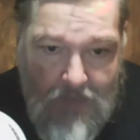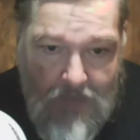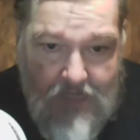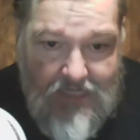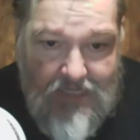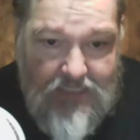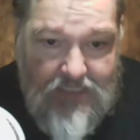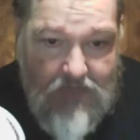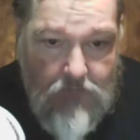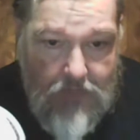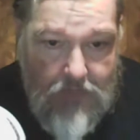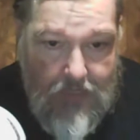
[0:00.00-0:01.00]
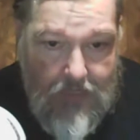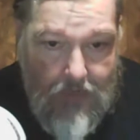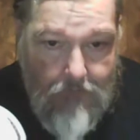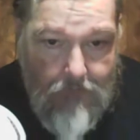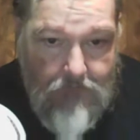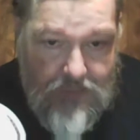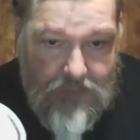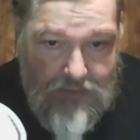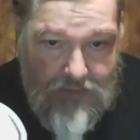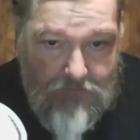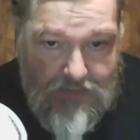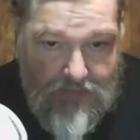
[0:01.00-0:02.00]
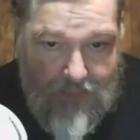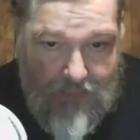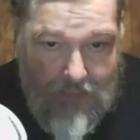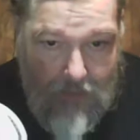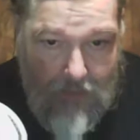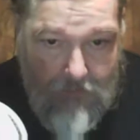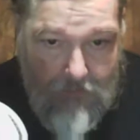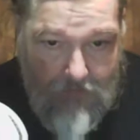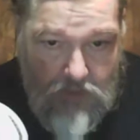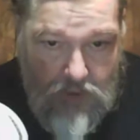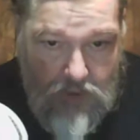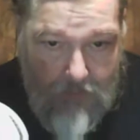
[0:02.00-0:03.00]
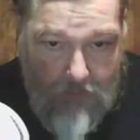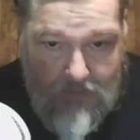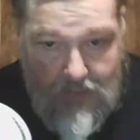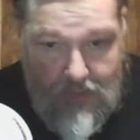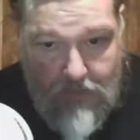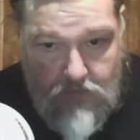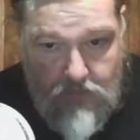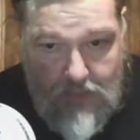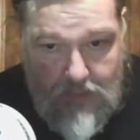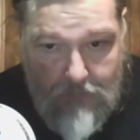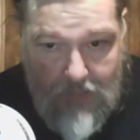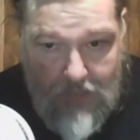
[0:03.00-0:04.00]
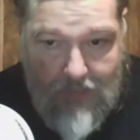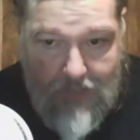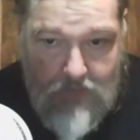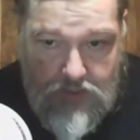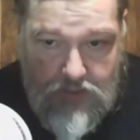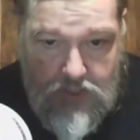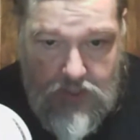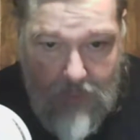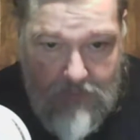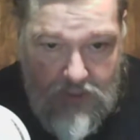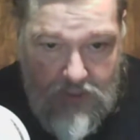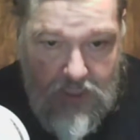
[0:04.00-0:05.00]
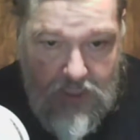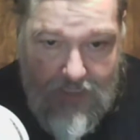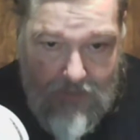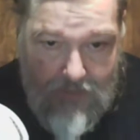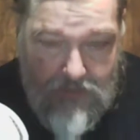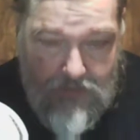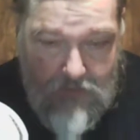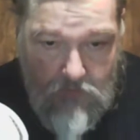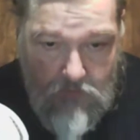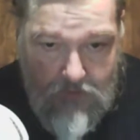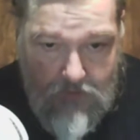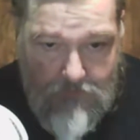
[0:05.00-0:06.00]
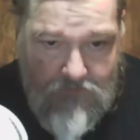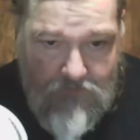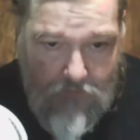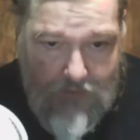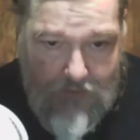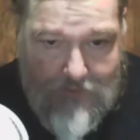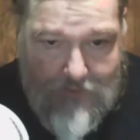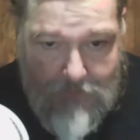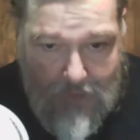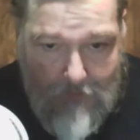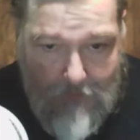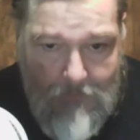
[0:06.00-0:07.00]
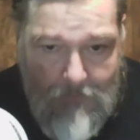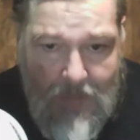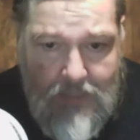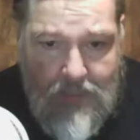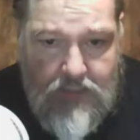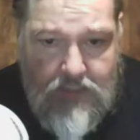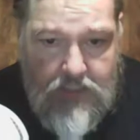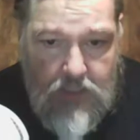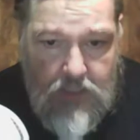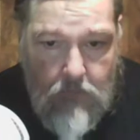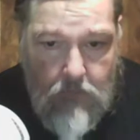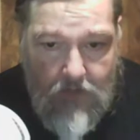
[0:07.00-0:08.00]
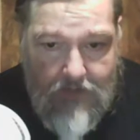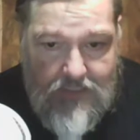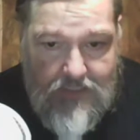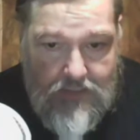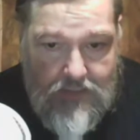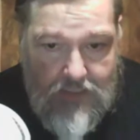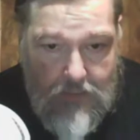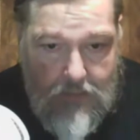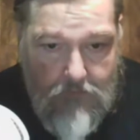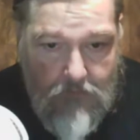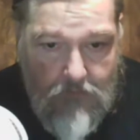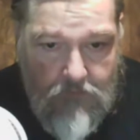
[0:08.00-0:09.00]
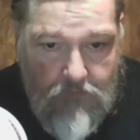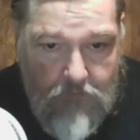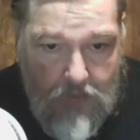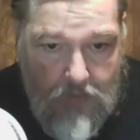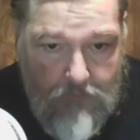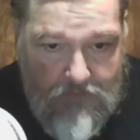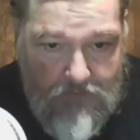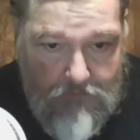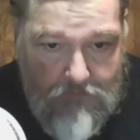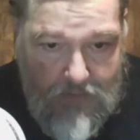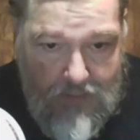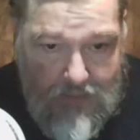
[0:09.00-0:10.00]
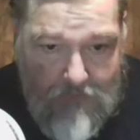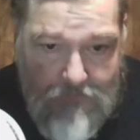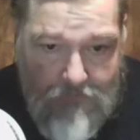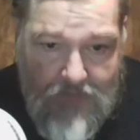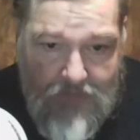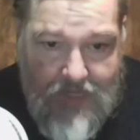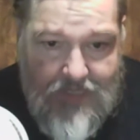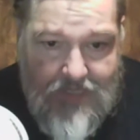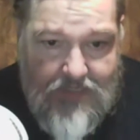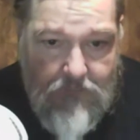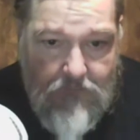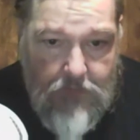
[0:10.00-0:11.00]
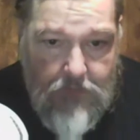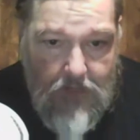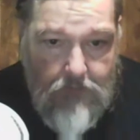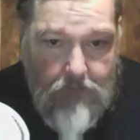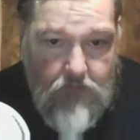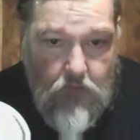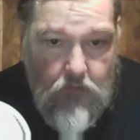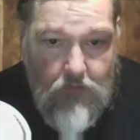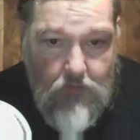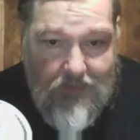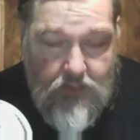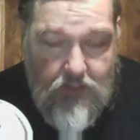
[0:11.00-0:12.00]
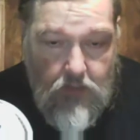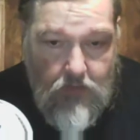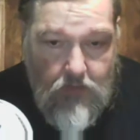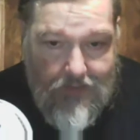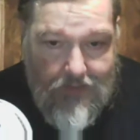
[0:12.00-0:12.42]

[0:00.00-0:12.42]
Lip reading: 7 p.m., Mississippi State, Alabama, Sean McDonald, Todd Blackledge, Todd McShay, Allison Williams for ESPN, TJ Rives and Tiki Barber for Compass Media. 7 p.m., New Mexico at